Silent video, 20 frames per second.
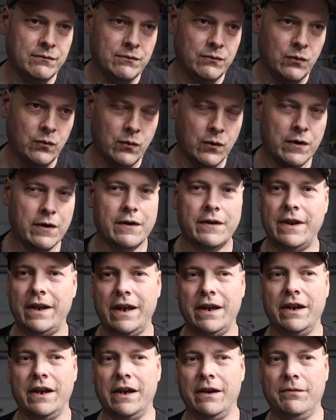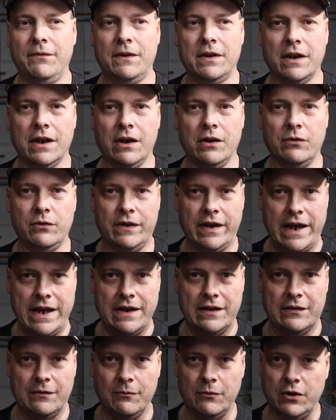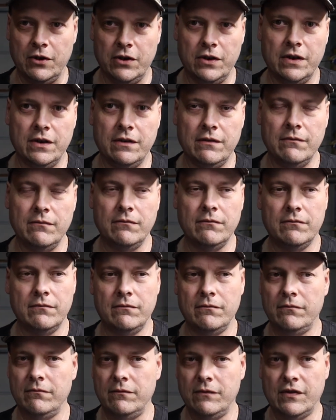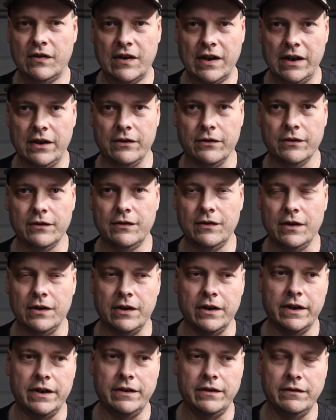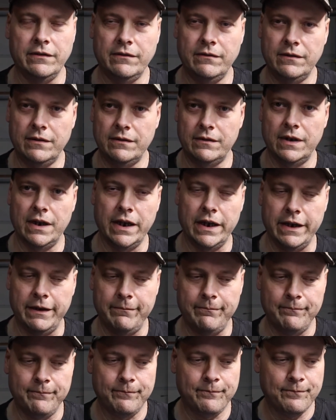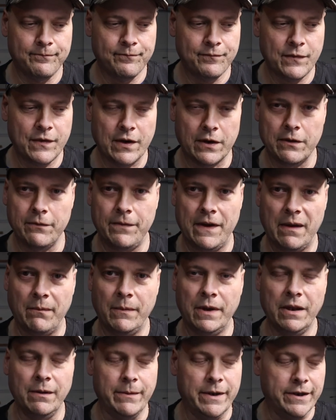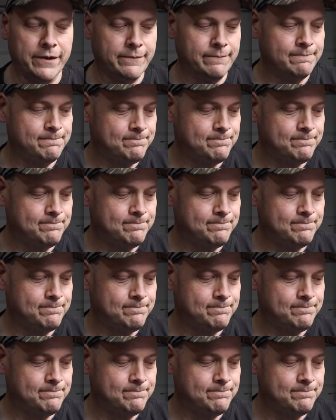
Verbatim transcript: worthy enough to go take some good stills on 35mm.